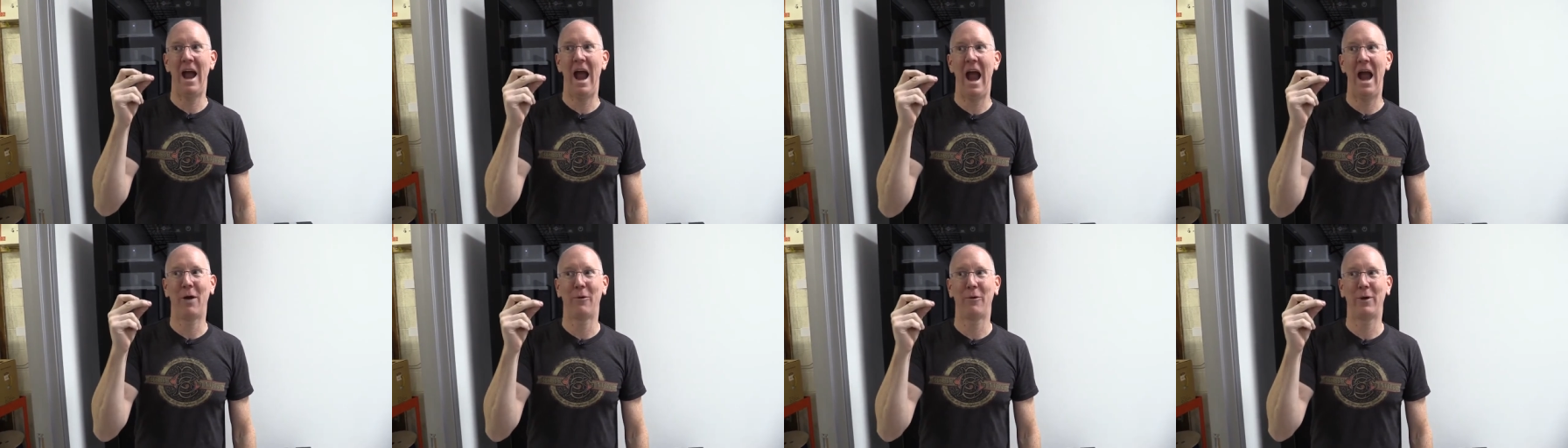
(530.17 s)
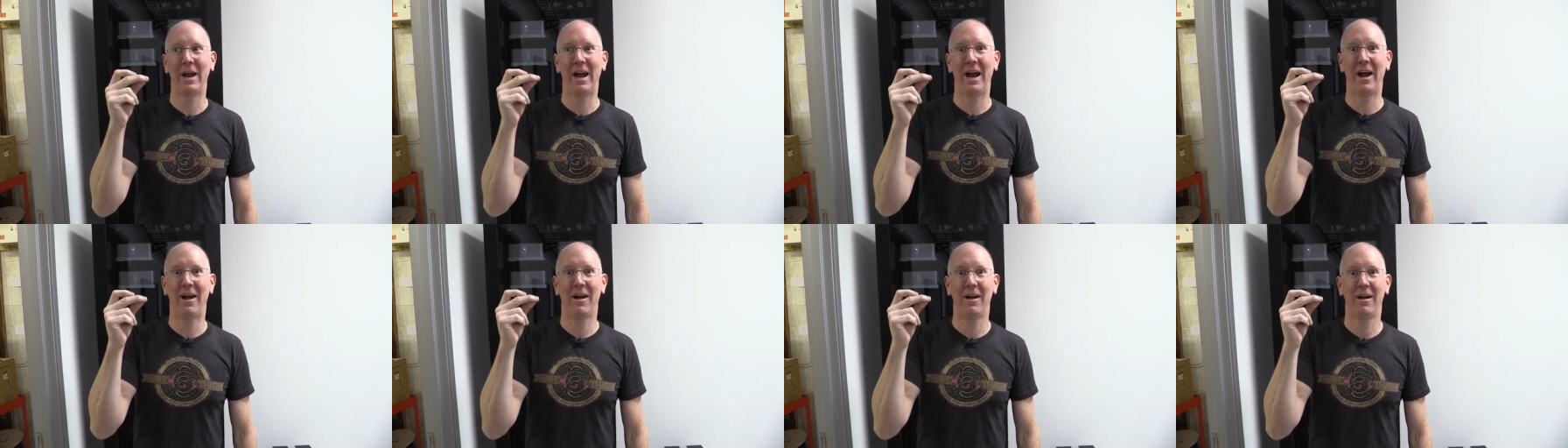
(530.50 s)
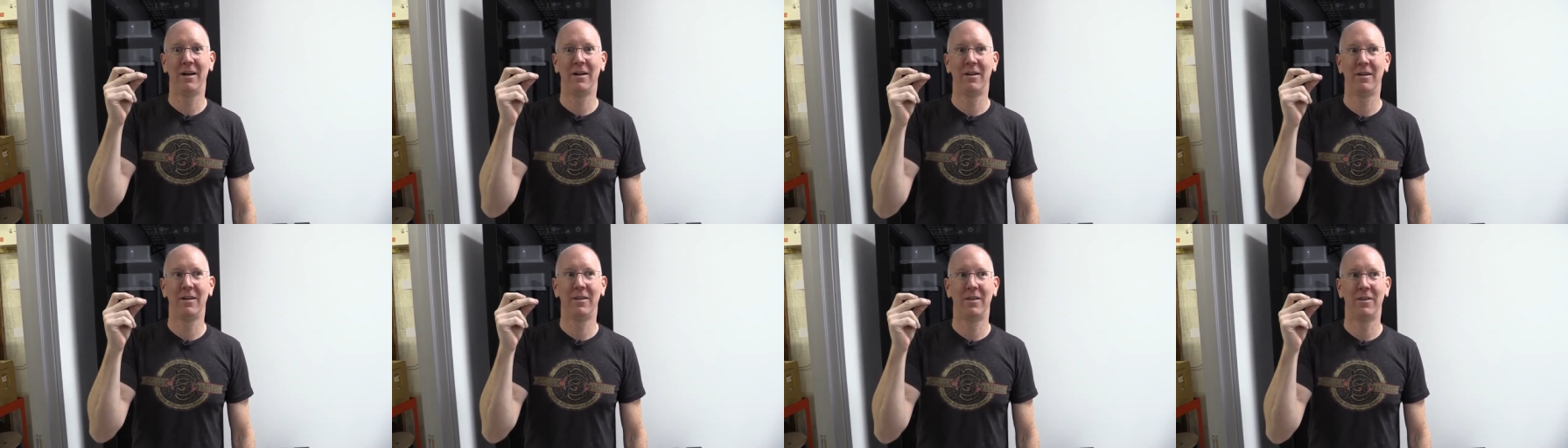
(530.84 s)
area,
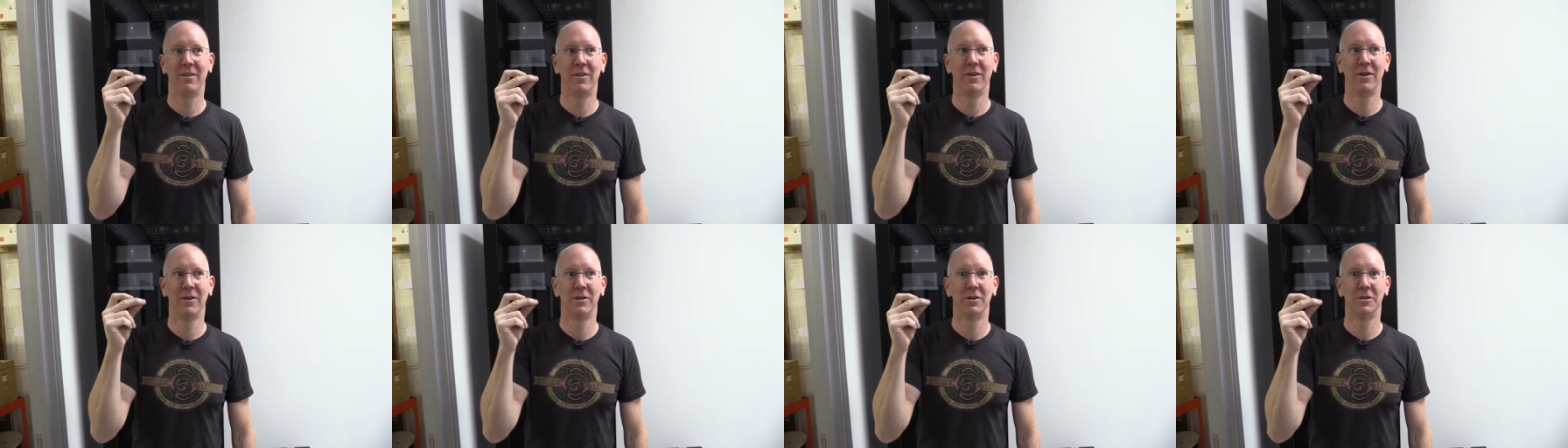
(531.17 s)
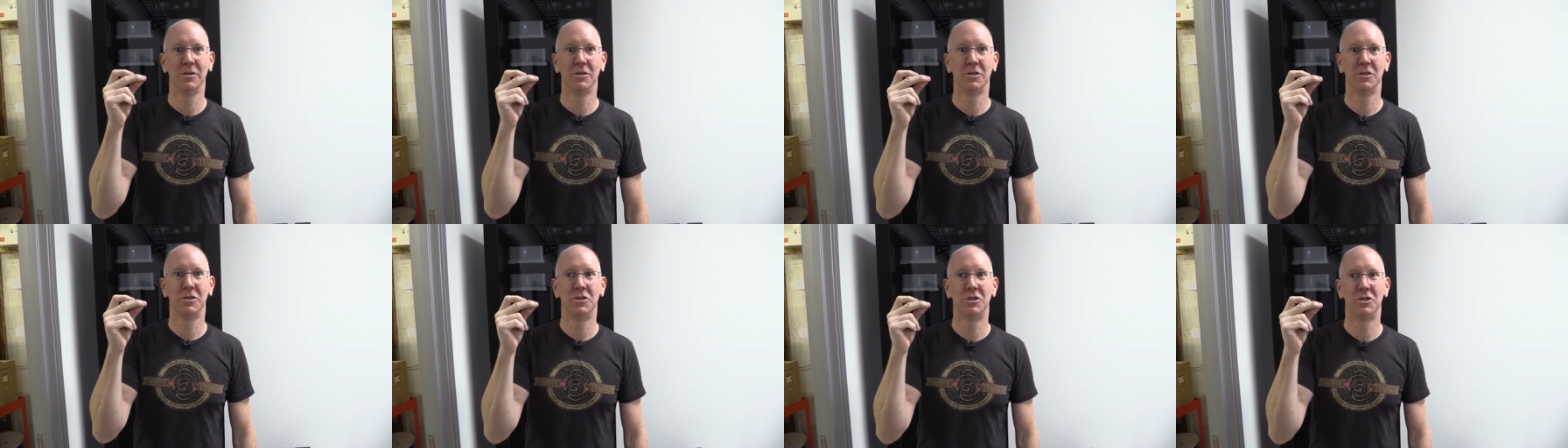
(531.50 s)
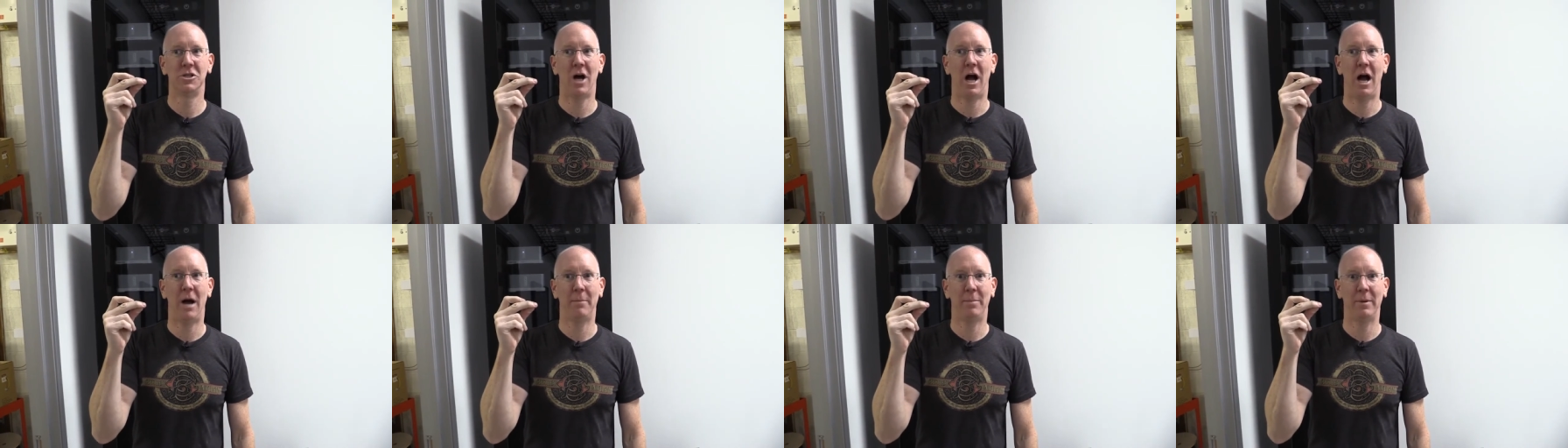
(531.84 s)
the
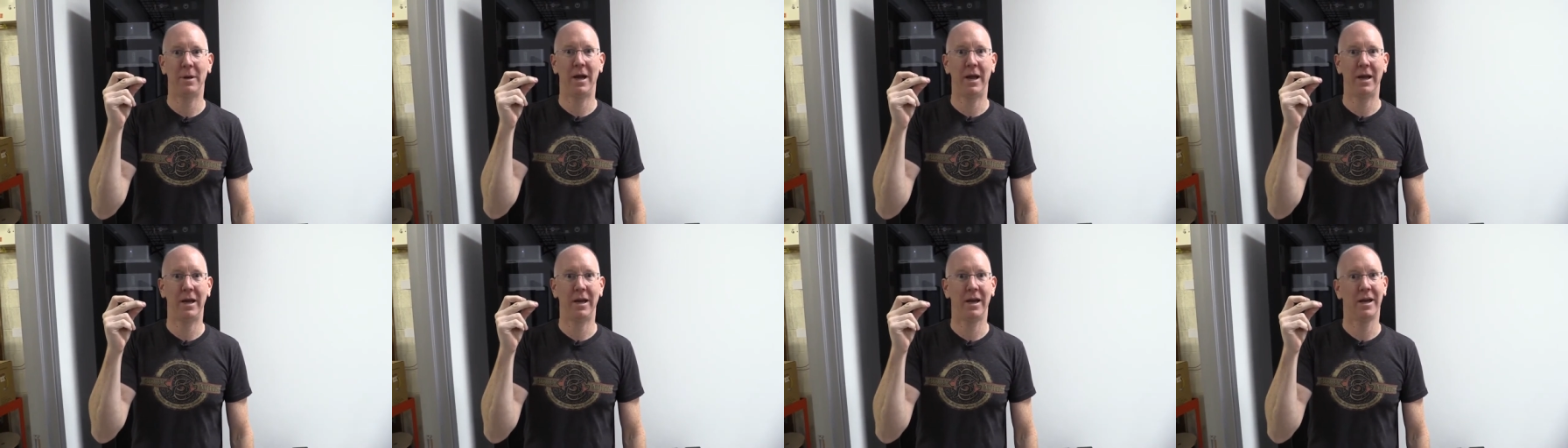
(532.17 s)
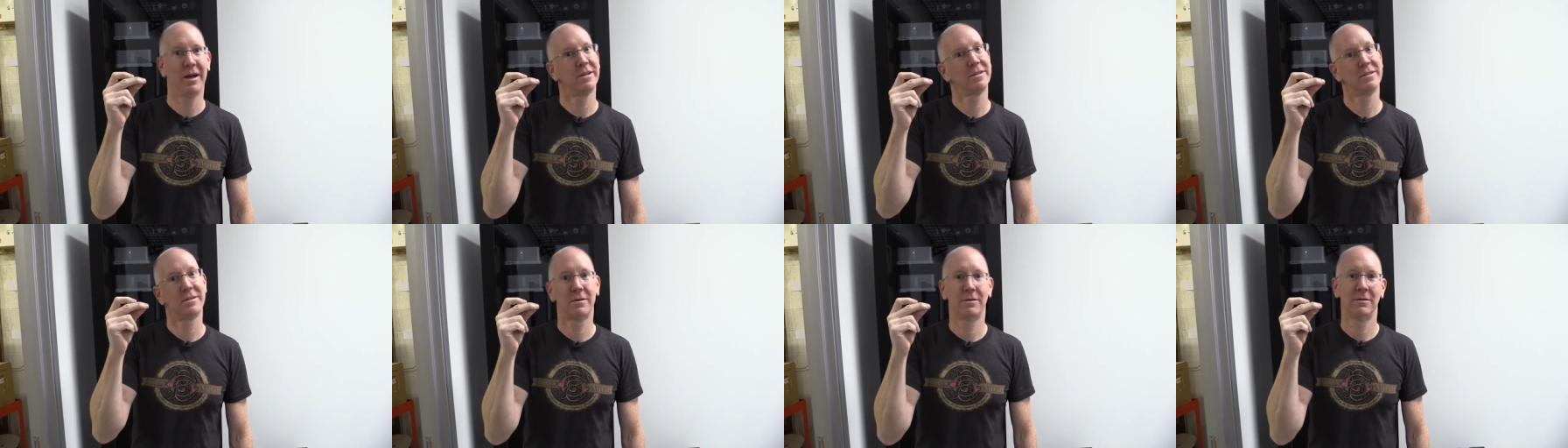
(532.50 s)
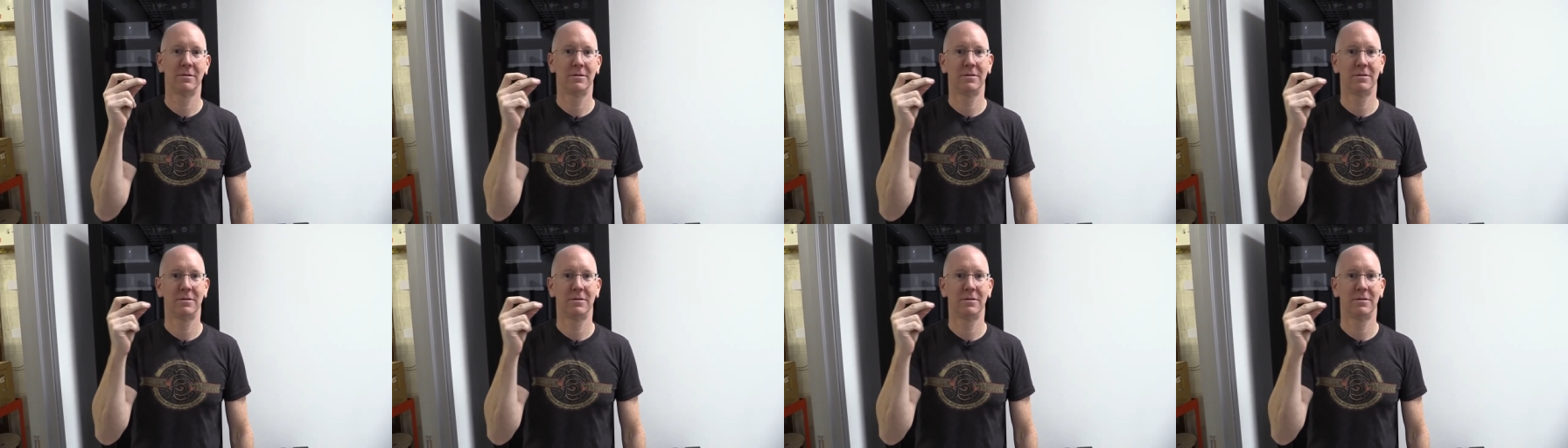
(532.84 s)
shop, I guess.